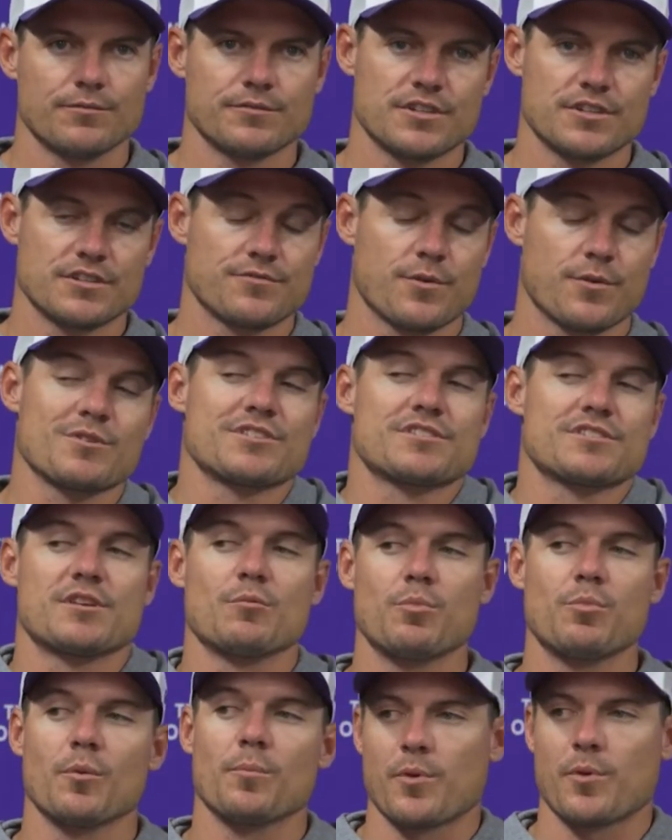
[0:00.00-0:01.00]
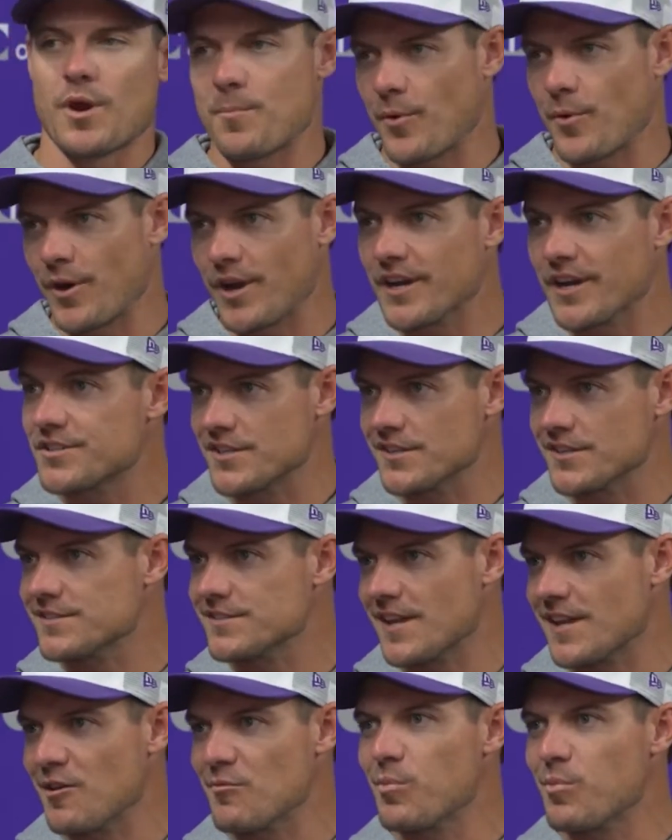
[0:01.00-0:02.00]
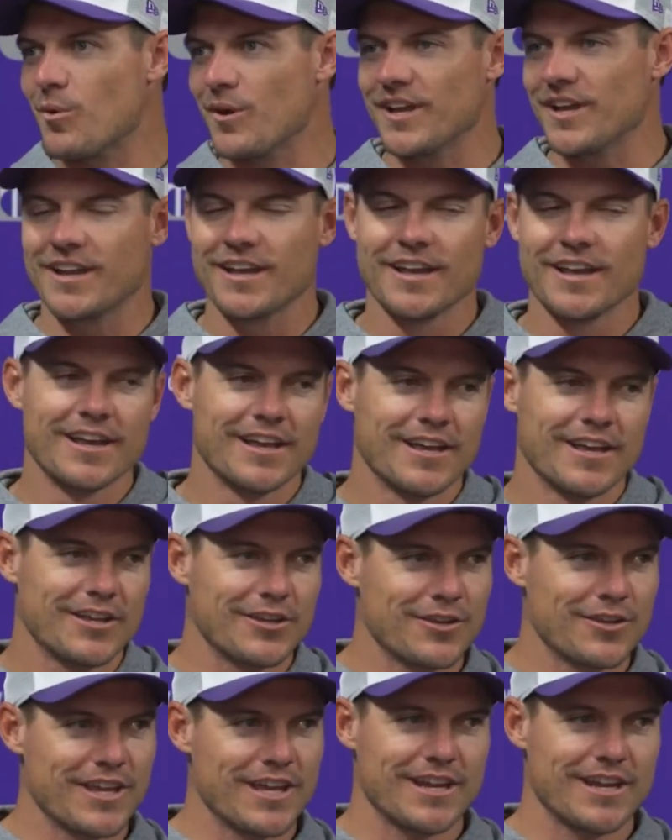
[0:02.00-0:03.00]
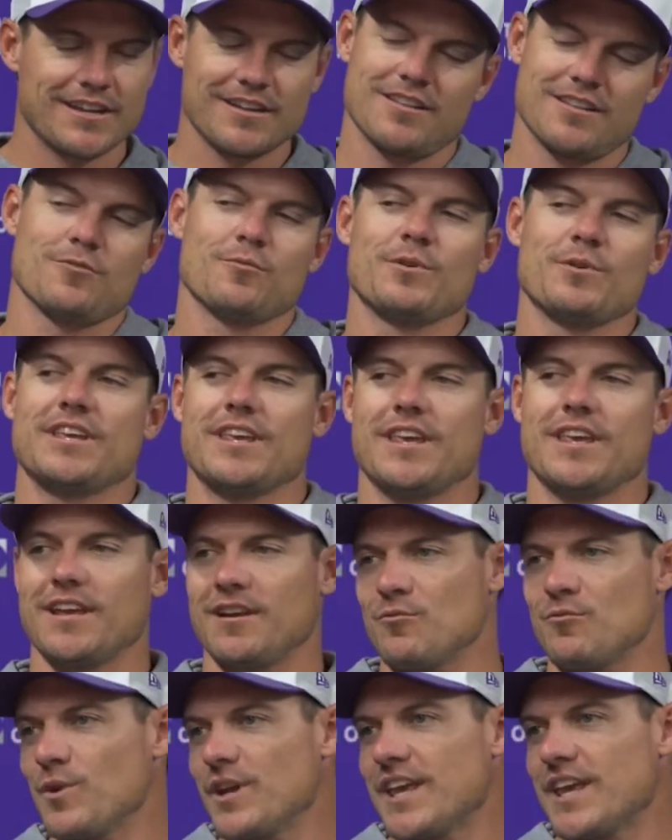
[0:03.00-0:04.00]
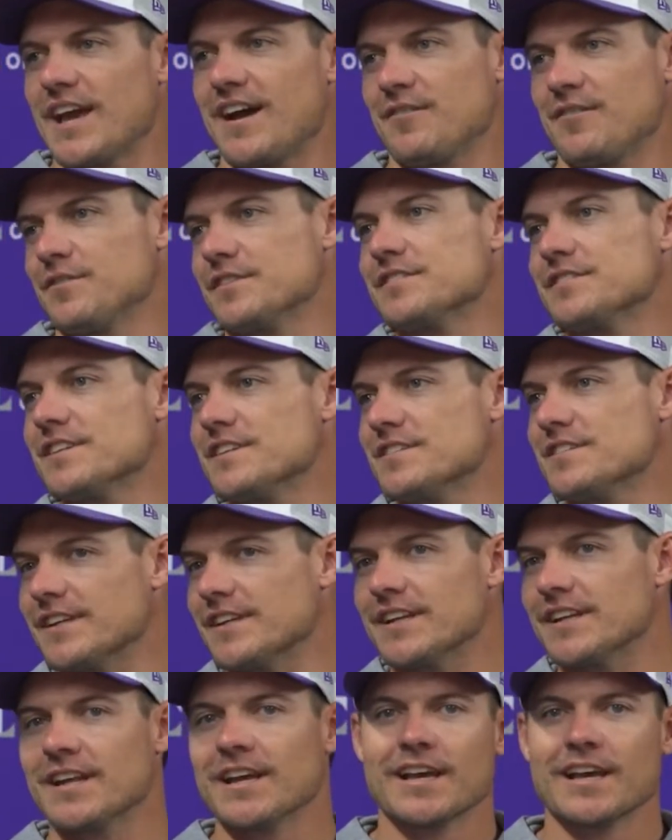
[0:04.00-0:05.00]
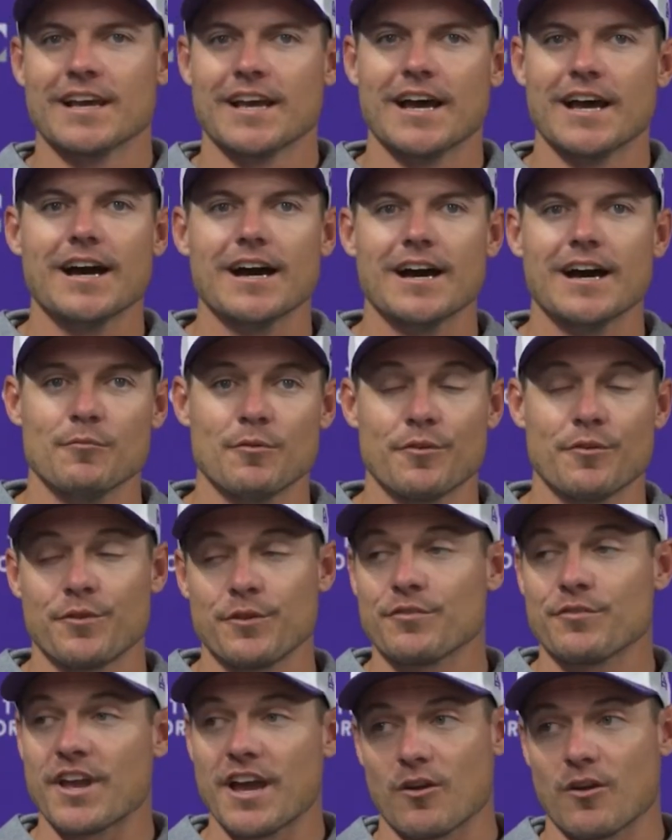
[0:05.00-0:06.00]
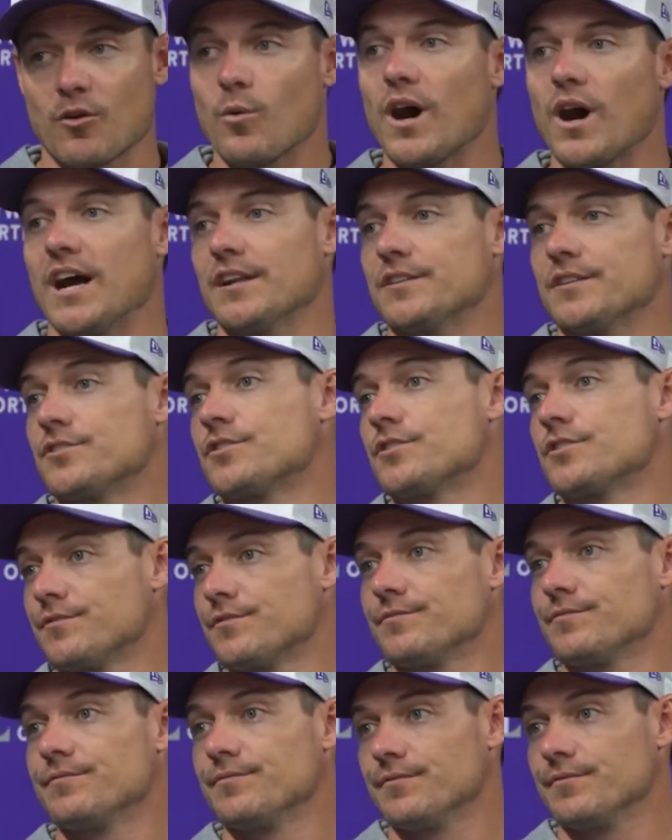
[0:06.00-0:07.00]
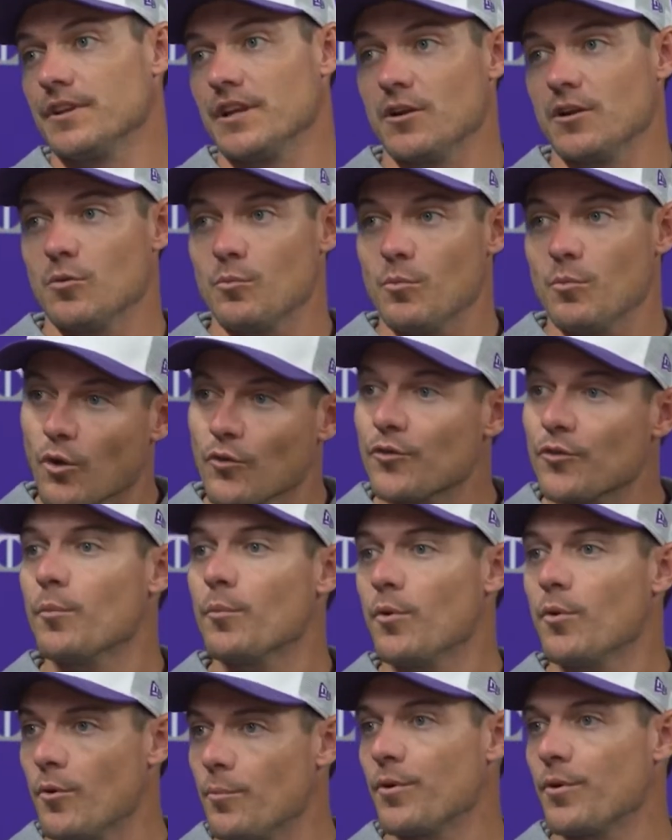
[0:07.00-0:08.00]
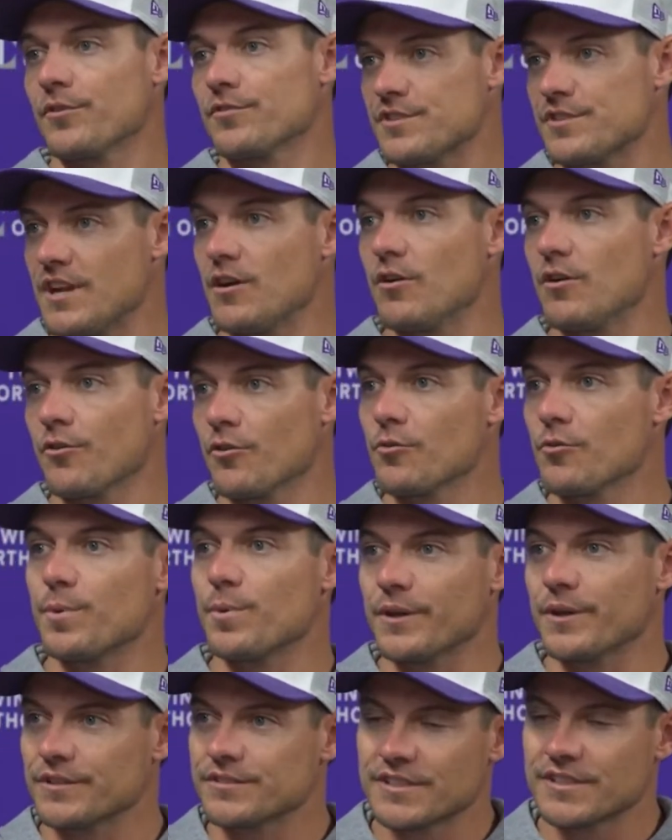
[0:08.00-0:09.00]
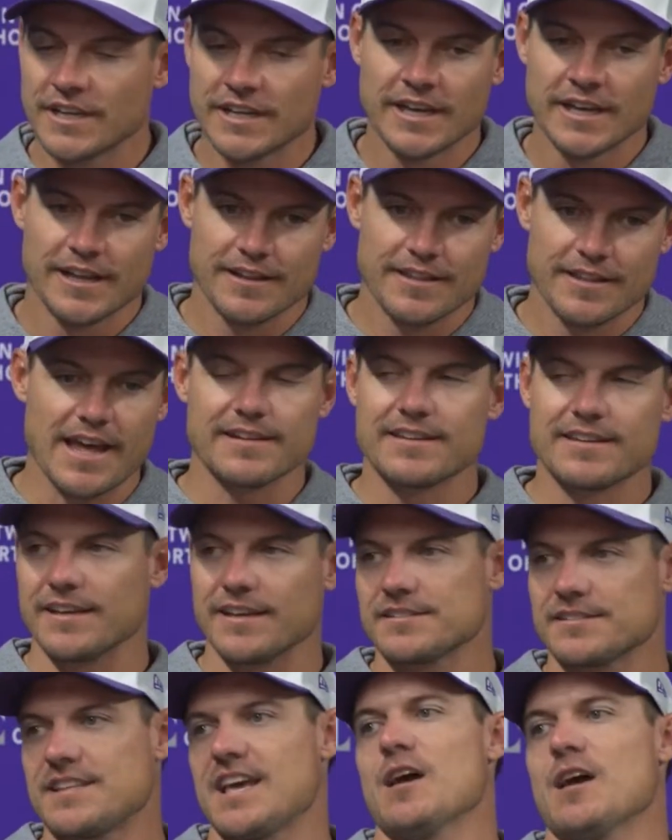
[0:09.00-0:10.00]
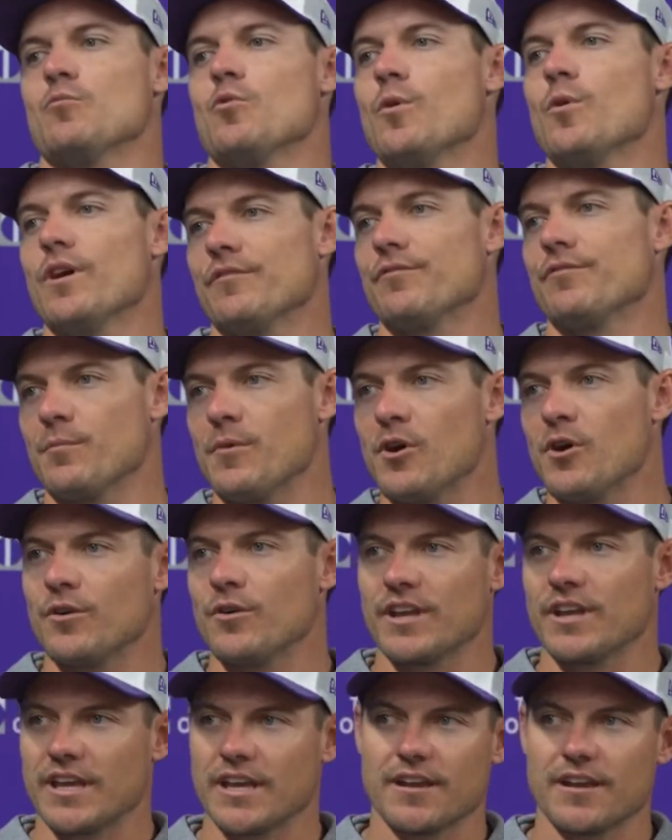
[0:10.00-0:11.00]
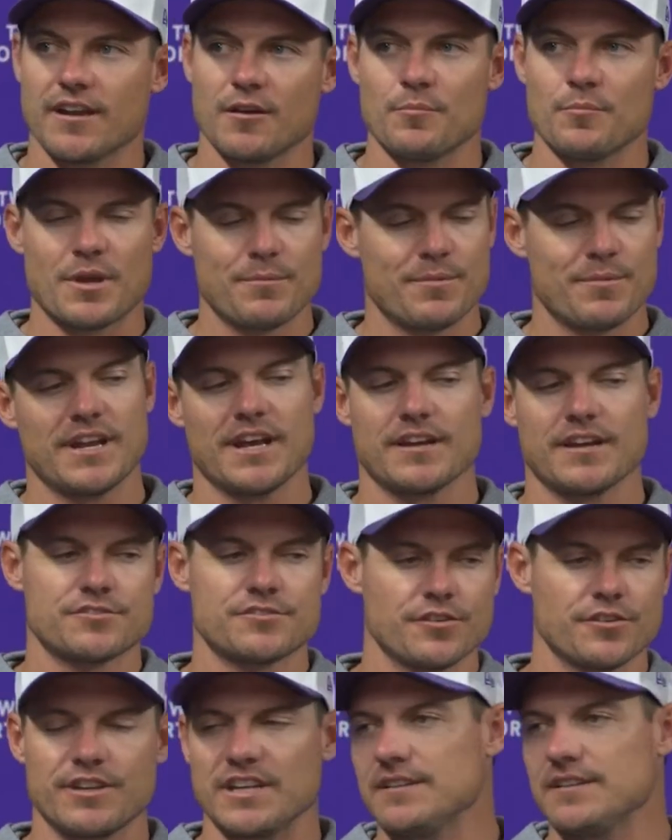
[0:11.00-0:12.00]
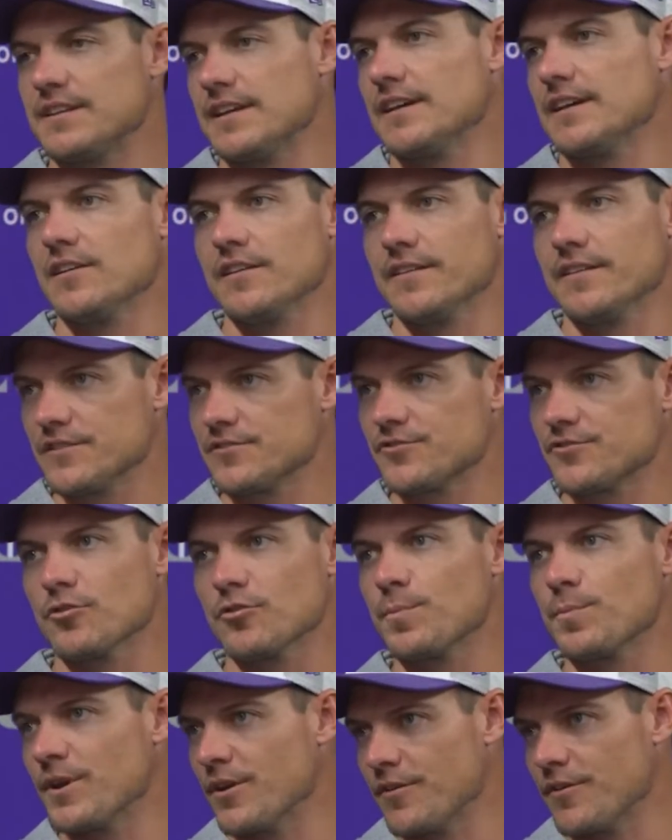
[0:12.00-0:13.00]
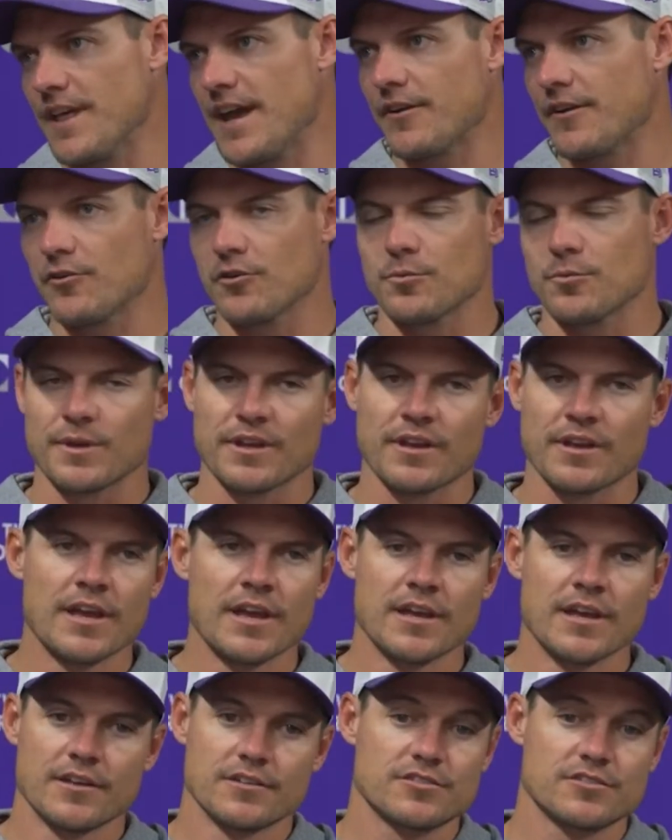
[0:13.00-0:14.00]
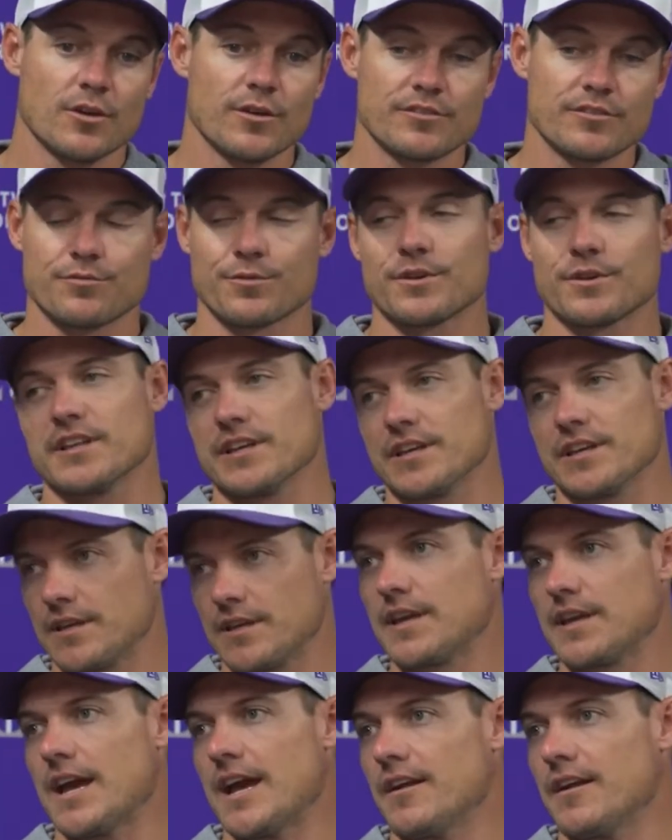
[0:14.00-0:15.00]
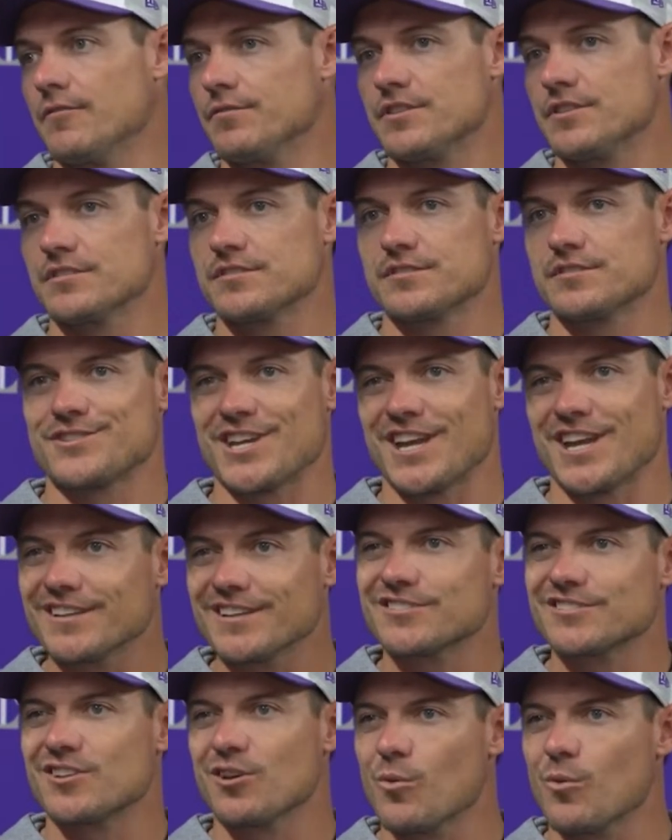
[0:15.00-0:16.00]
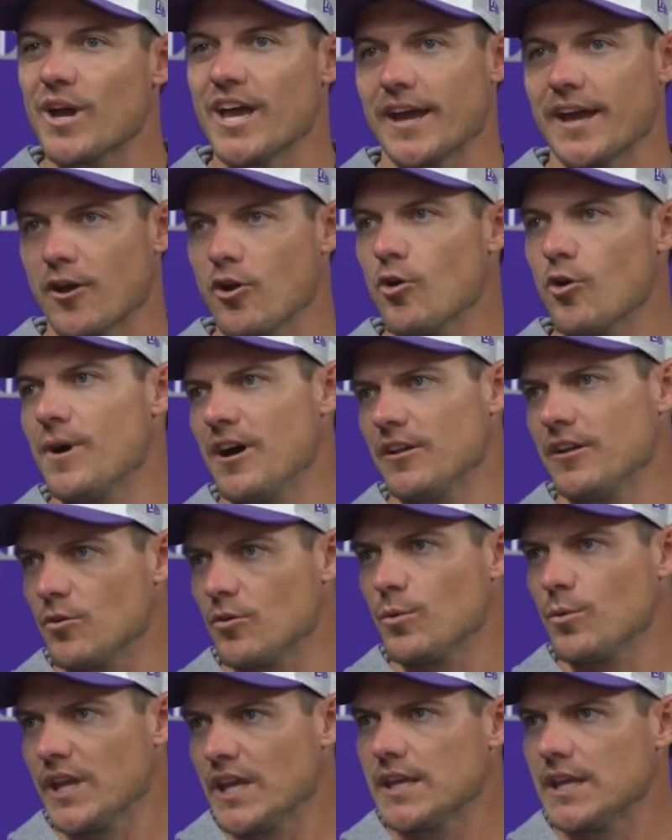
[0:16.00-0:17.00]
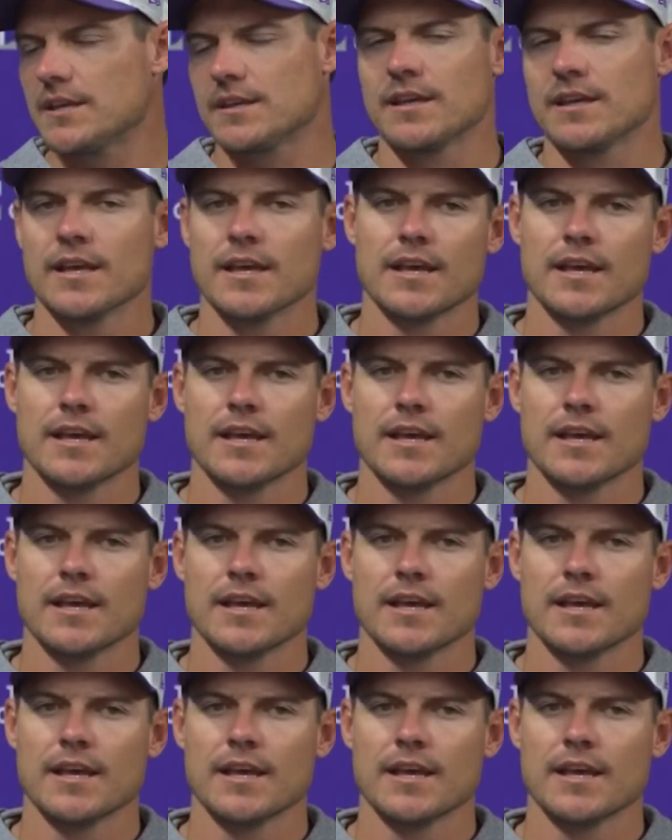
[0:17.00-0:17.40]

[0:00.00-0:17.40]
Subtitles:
just from a simple preparation standpoint, you get into the week in and week out of a season. If you've got to watch, multiple personnel groupings, that takes time away from honing in on maybe an extra detail in this grouping or that grouping. So it's really kind of just changed the way I go about the week.